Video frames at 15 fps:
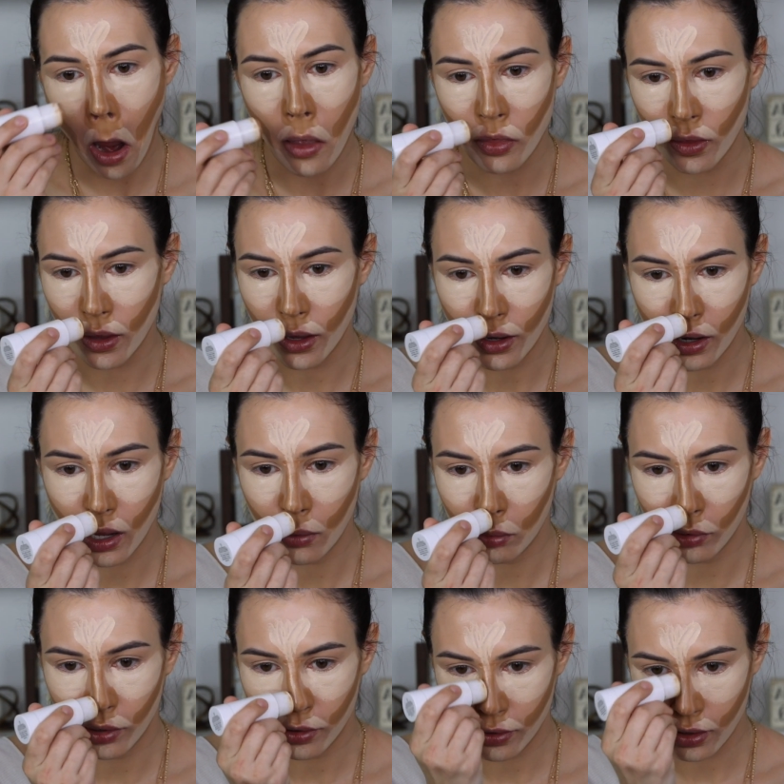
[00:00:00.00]
and then I
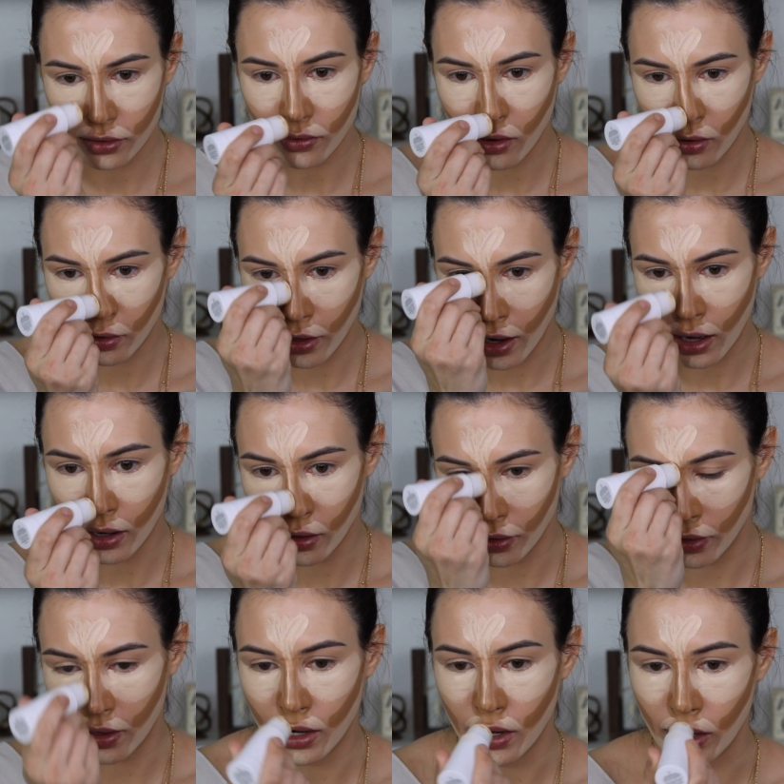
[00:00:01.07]
blend this all in,
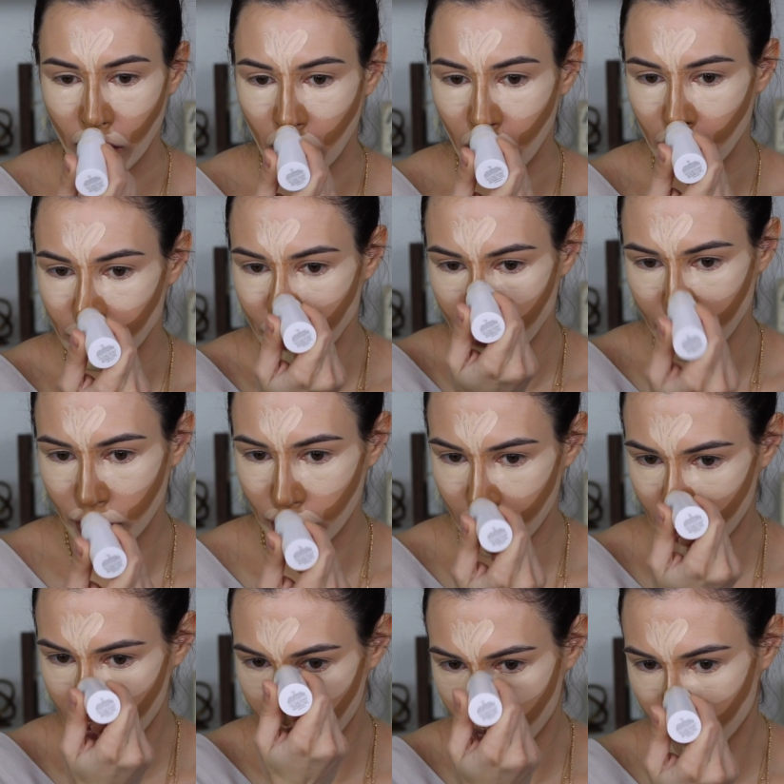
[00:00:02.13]
and then I
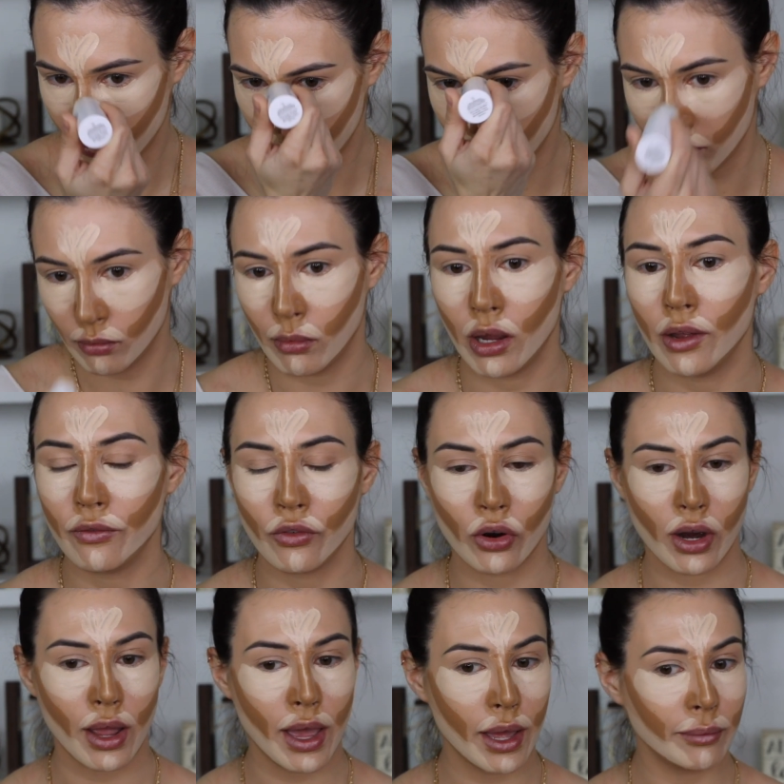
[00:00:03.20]
contour my
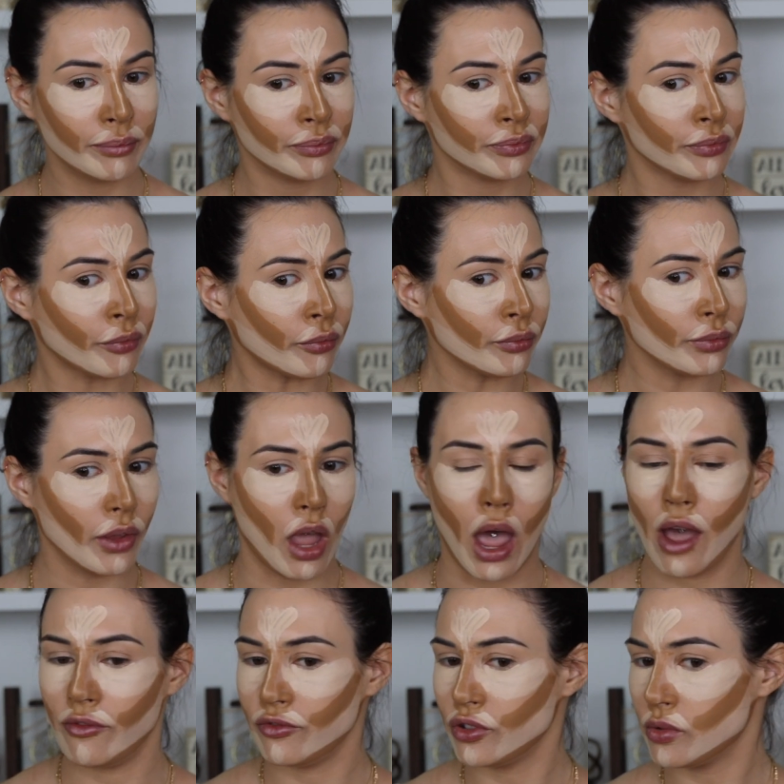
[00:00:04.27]
forehead
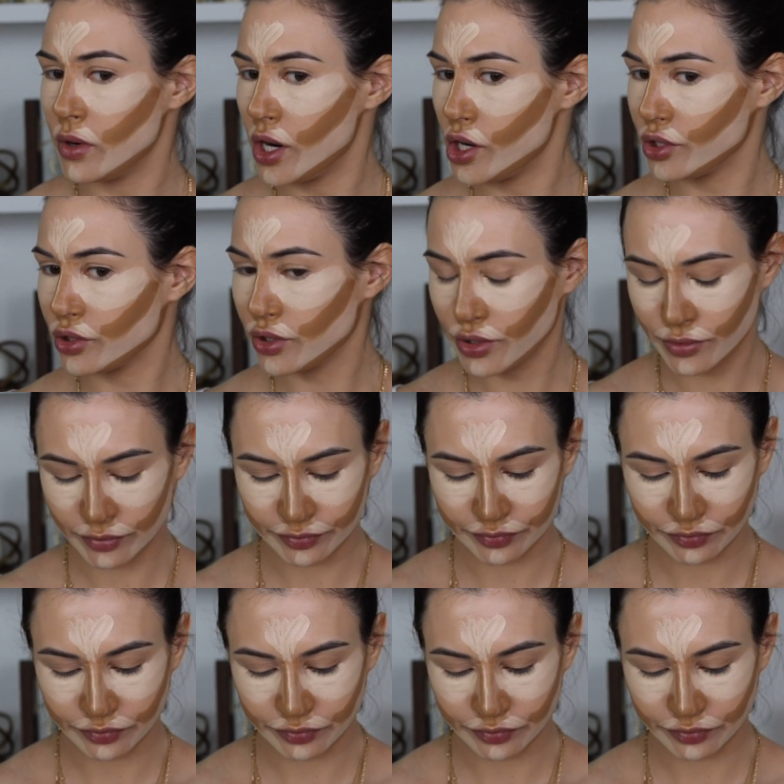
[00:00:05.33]
afterwards.